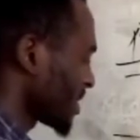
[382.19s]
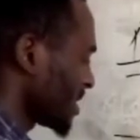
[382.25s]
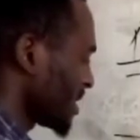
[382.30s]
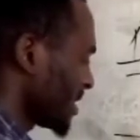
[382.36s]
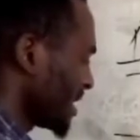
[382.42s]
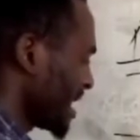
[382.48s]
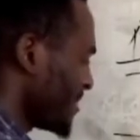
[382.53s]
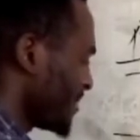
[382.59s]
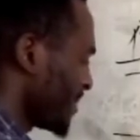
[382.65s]

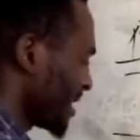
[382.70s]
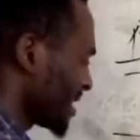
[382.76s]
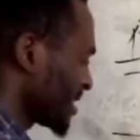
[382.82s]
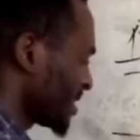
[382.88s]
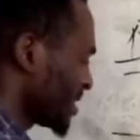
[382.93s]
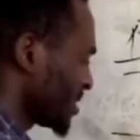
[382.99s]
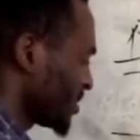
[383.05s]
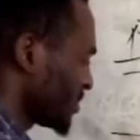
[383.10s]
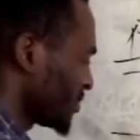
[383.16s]
numbers
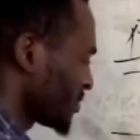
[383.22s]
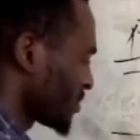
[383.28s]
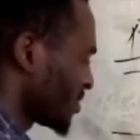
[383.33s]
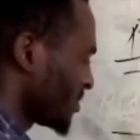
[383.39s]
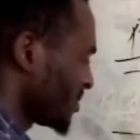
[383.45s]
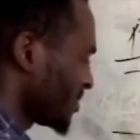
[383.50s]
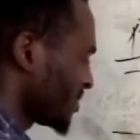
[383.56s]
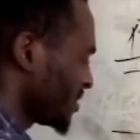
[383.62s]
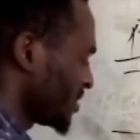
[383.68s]

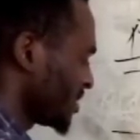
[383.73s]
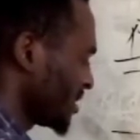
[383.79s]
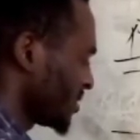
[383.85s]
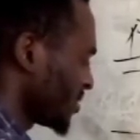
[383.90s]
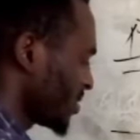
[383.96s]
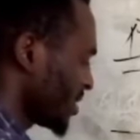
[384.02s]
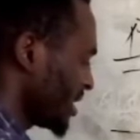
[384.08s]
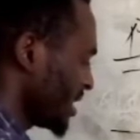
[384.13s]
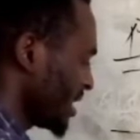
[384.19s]
from
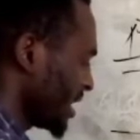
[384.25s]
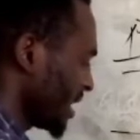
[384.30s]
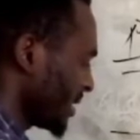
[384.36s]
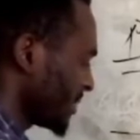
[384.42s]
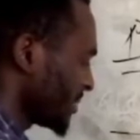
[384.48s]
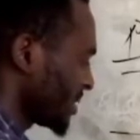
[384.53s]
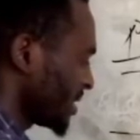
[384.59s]
0 here